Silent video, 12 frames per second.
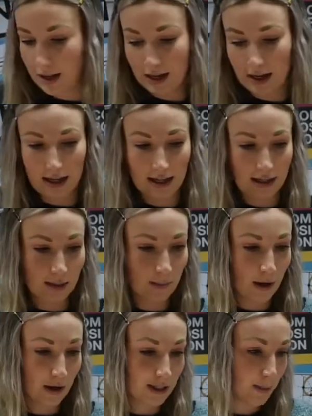like a little
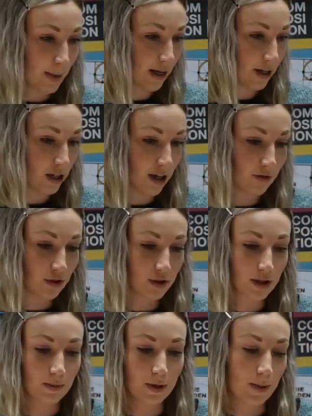party picture. I've got
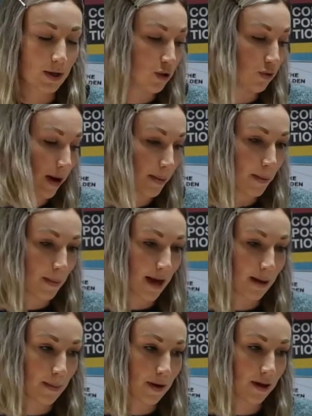some special wrapping
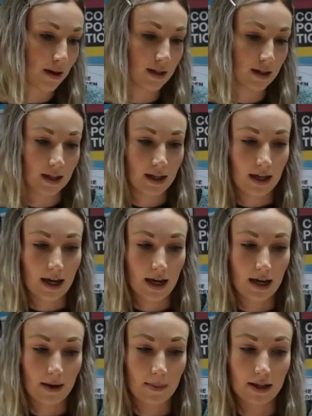paper
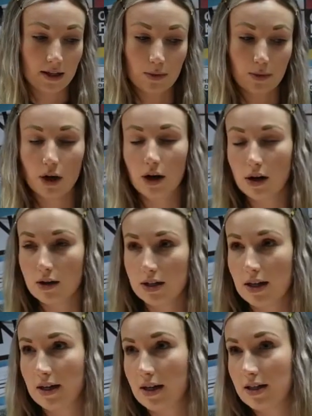and some cards
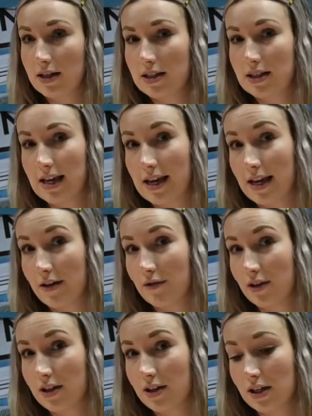that I'd like to save.
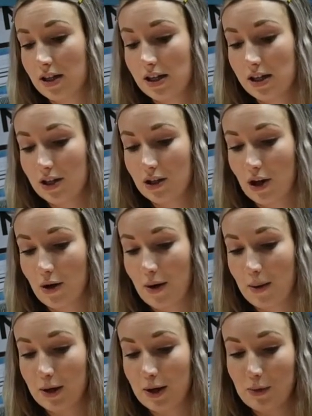So
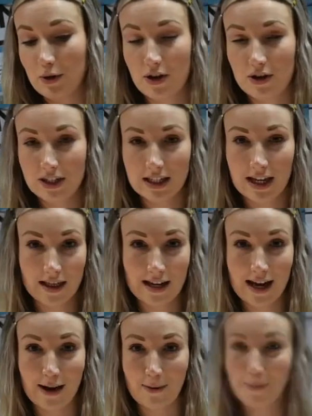I'm going to put those together
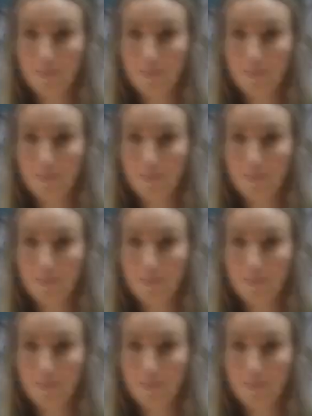now.